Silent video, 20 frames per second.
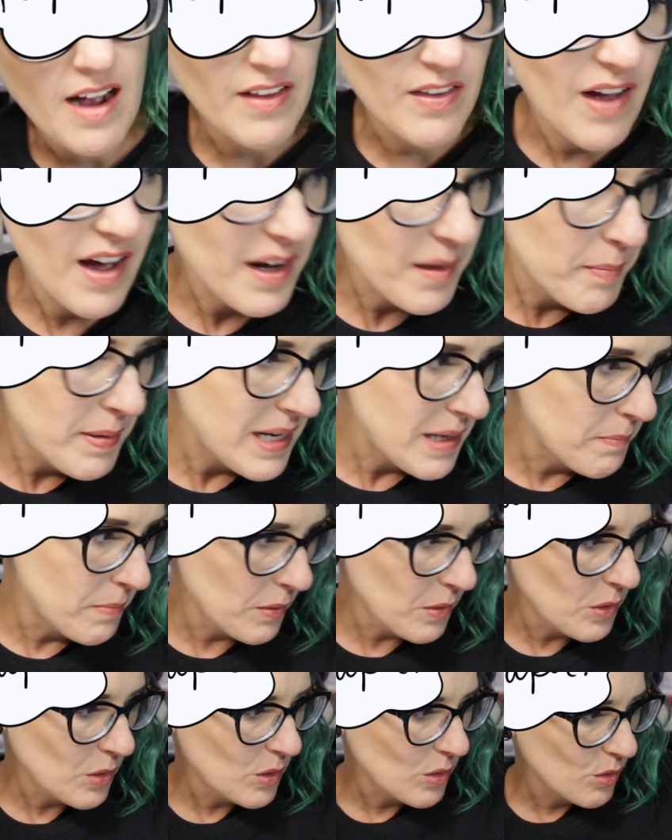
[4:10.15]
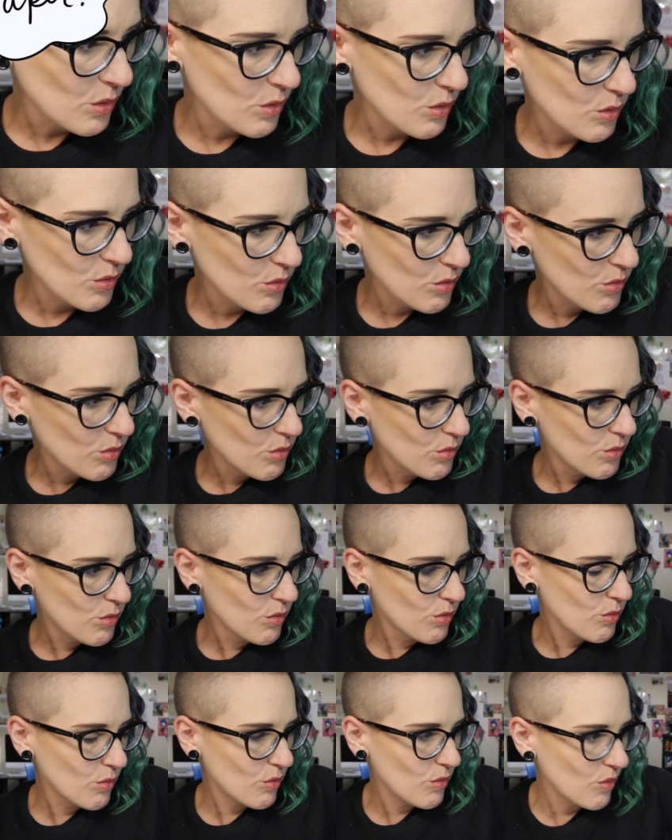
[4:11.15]
A lot of
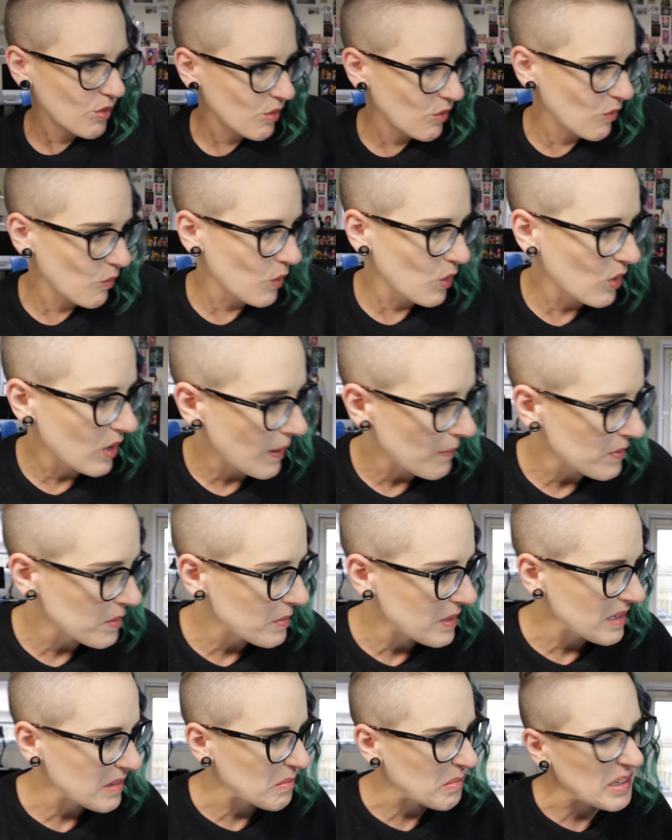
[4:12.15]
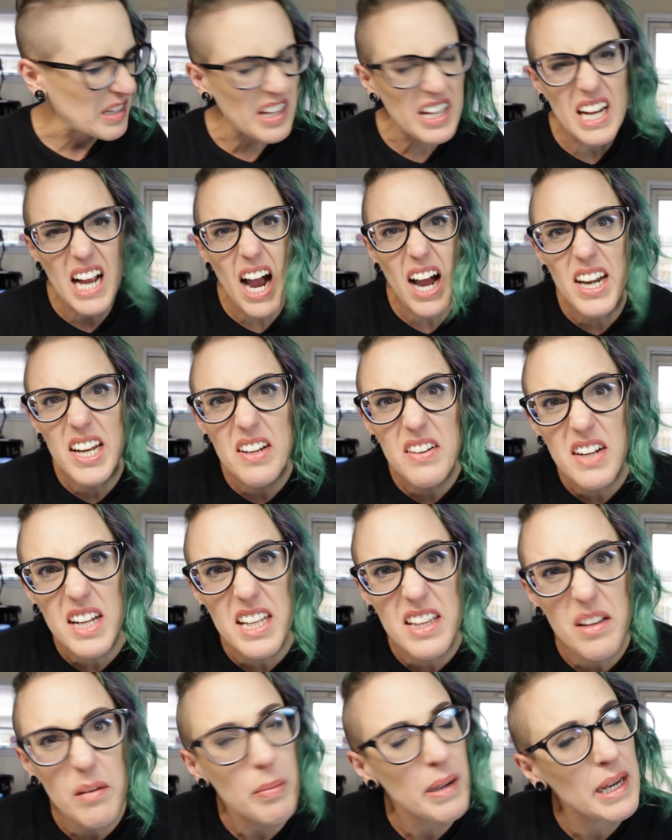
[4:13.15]
people will come to me and be like, how do you
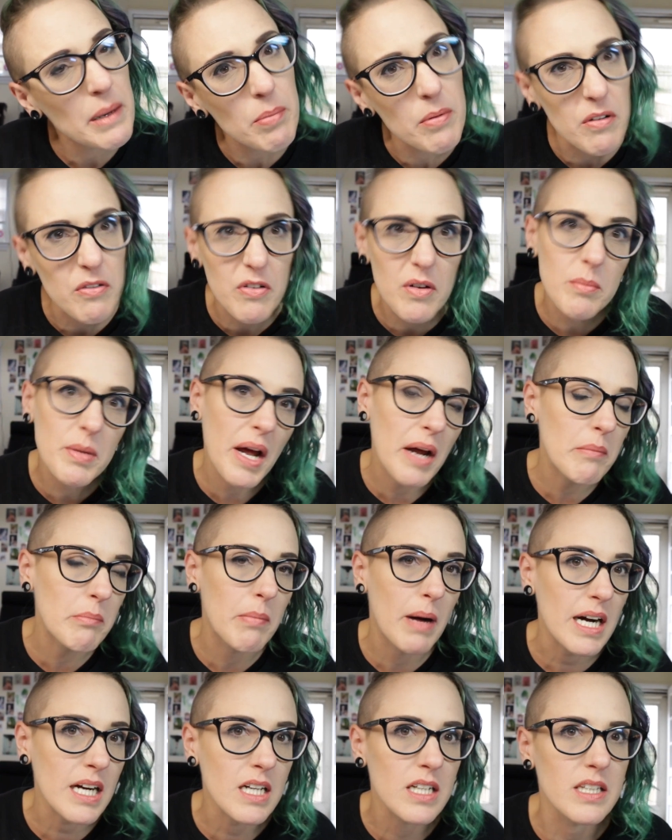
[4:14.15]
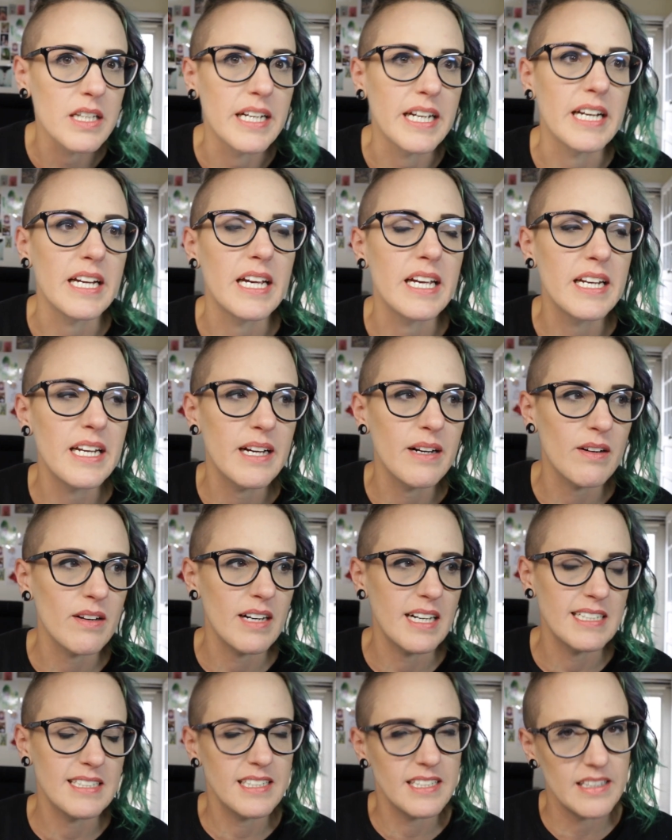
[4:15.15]
get the paper from not buckling? And here
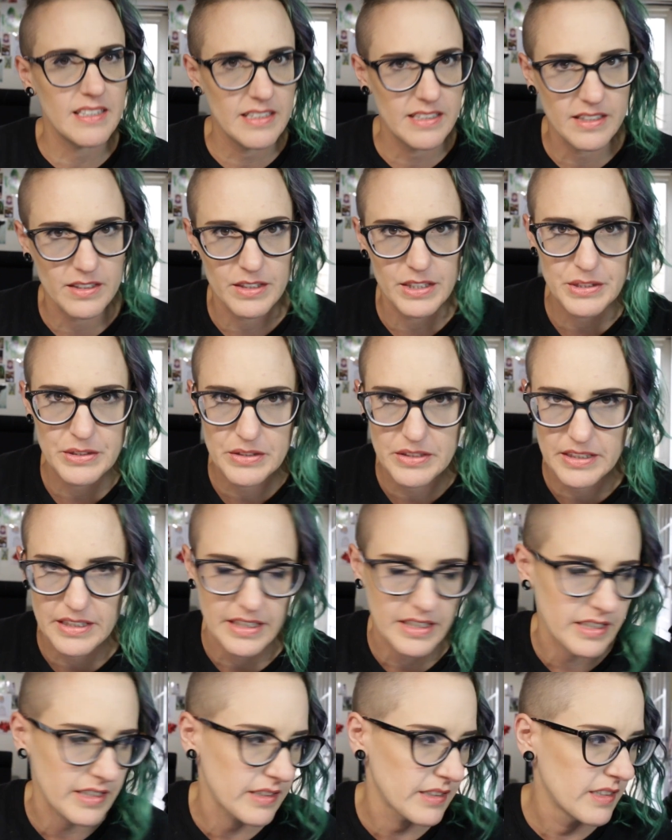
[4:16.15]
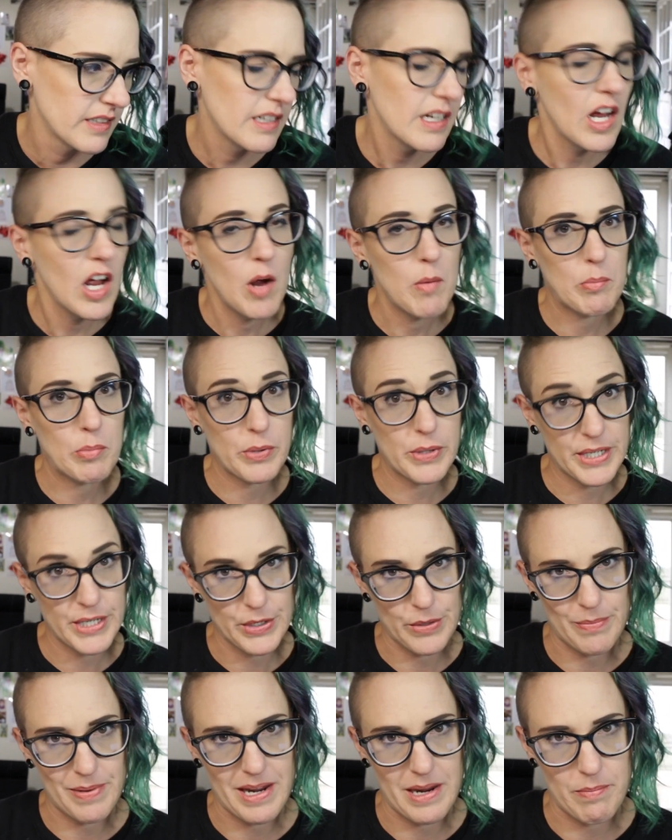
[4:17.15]
I see that they're using
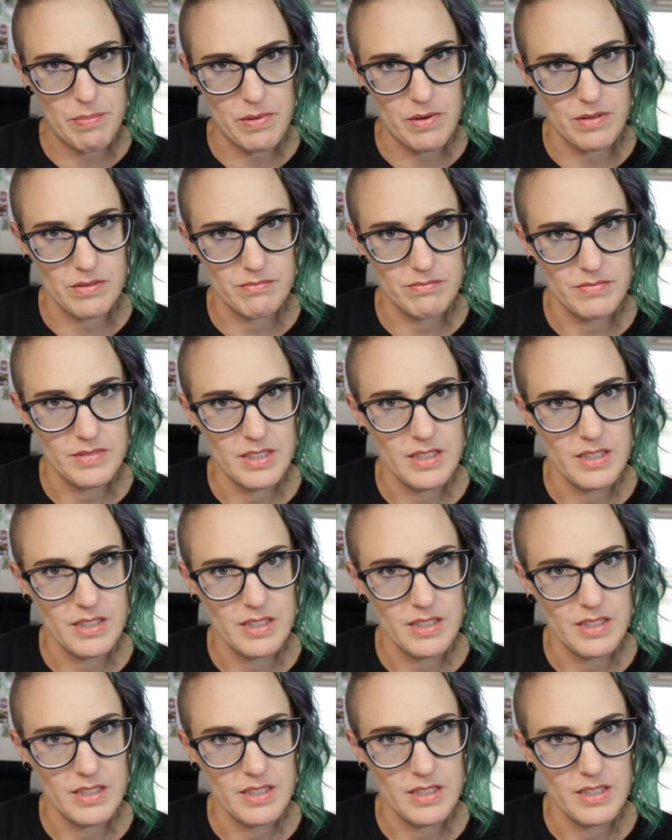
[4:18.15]
printer paper.